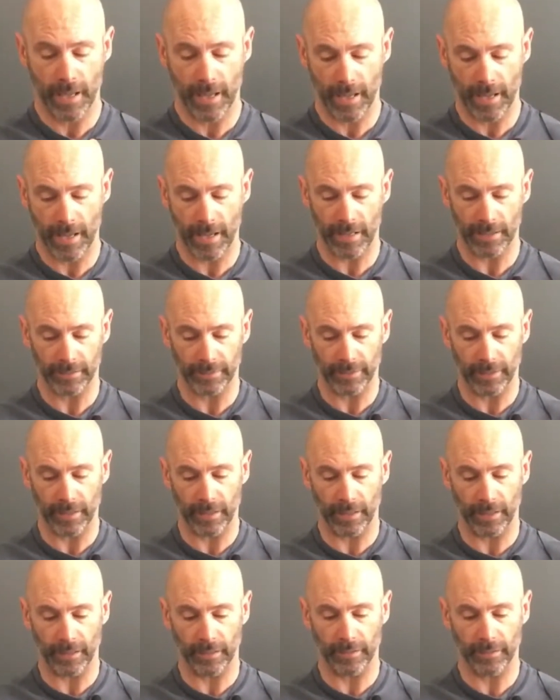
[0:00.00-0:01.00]
And
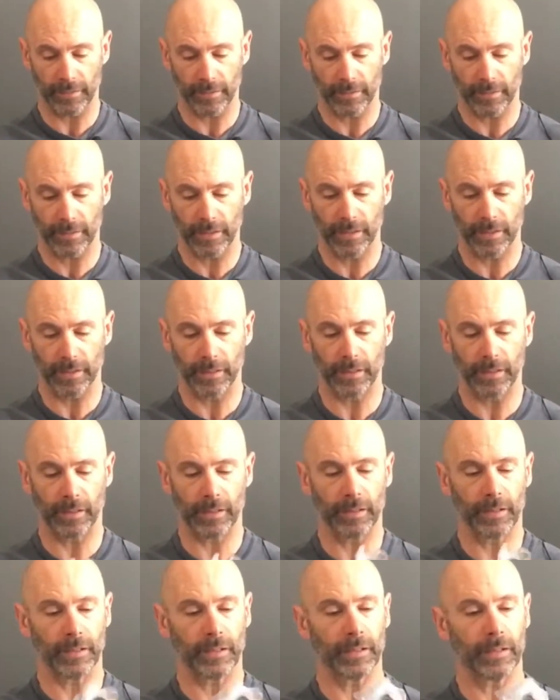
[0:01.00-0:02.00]
uh,
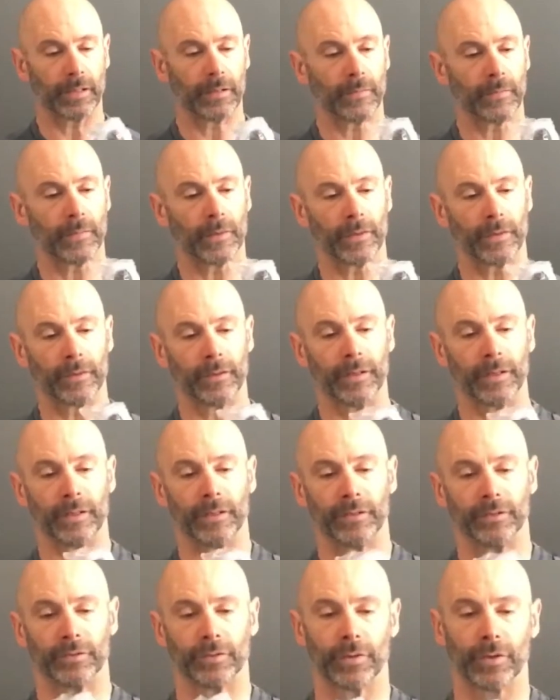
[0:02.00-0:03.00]
there it
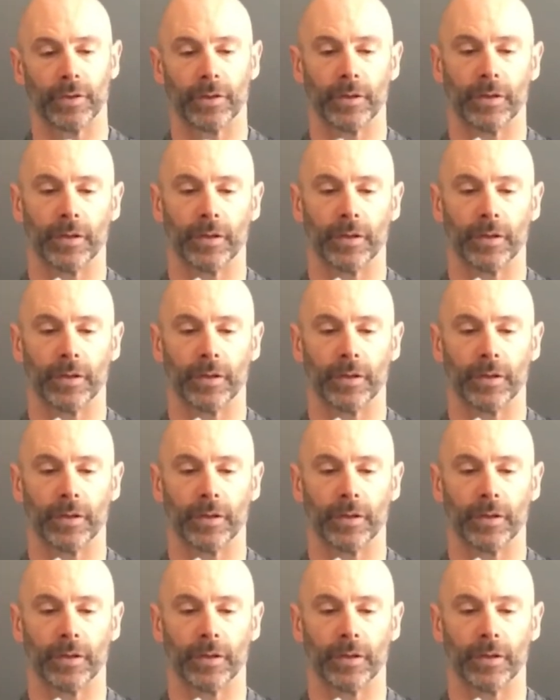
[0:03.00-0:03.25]
is.